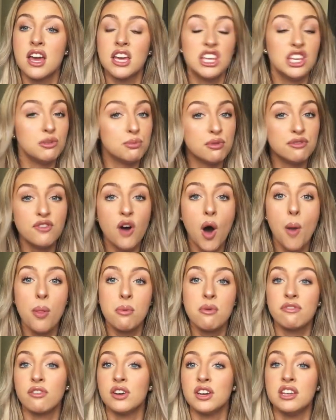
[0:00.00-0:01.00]
you perform
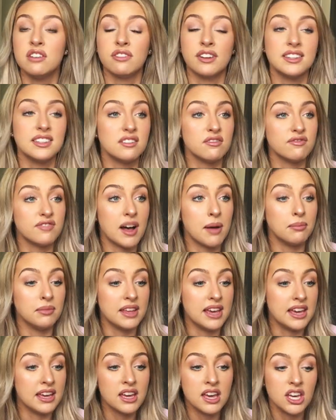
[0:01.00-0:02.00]
them in front of your friends and
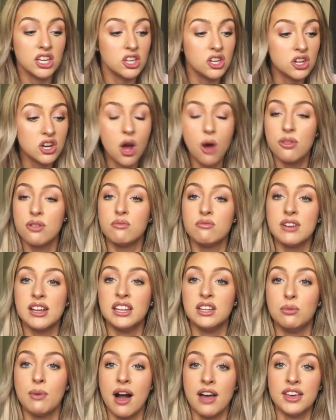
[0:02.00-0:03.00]
family, you know them
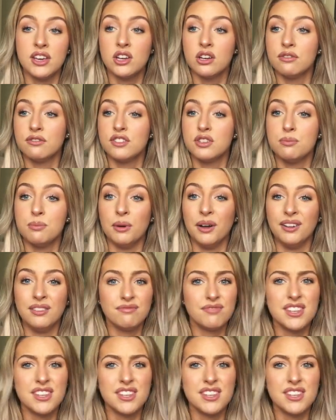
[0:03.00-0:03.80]
really well, you're comfortable.